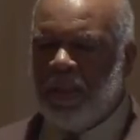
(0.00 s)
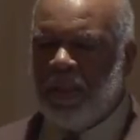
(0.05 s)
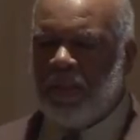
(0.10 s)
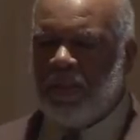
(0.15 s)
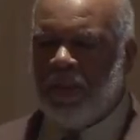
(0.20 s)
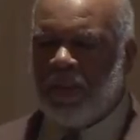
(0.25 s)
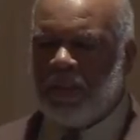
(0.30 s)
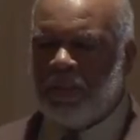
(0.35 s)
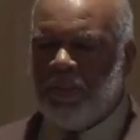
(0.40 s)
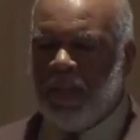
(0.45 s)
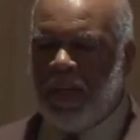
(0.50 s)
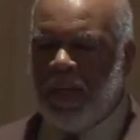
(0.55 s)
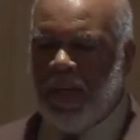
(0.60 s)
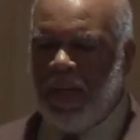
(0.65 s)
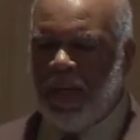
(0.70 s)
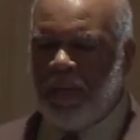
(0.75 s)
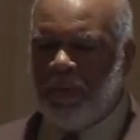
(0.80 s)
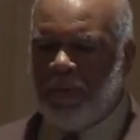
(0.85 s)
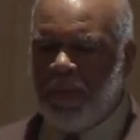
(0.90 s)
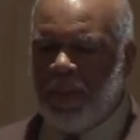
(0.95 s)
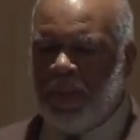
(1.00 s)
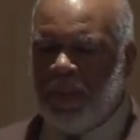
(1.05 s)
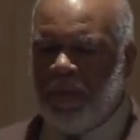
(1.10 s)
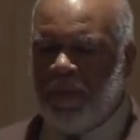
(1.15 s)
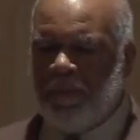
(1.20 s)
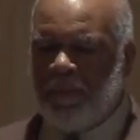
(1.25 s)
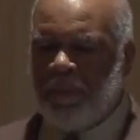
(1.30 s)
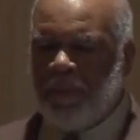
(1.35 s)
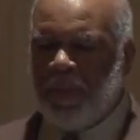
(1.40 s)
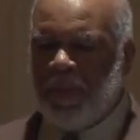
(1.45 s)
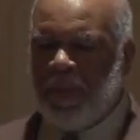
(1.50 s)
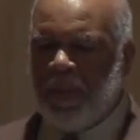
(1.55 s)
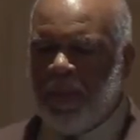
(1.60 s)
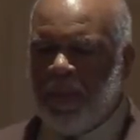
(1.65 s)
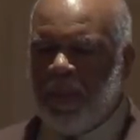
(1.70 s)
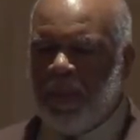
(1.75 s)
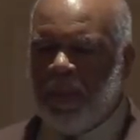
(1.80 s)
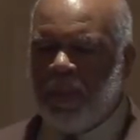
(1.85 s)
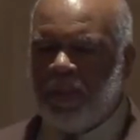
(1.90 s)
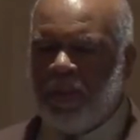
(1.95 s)
it talks about equity,
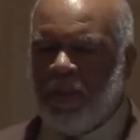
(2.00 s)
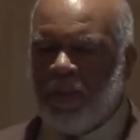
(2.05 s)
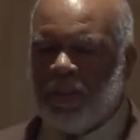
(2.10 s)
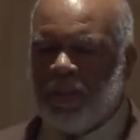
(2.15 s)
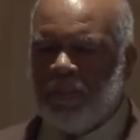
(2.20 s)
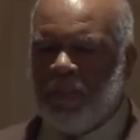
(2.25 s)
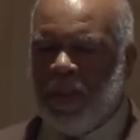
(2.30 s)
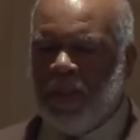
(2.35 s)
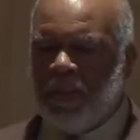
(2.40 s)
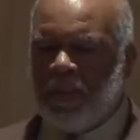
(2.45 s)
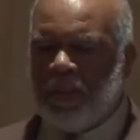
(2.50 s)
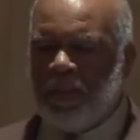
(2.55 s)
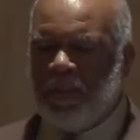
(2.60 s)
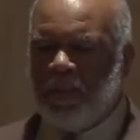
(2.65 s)
it talks about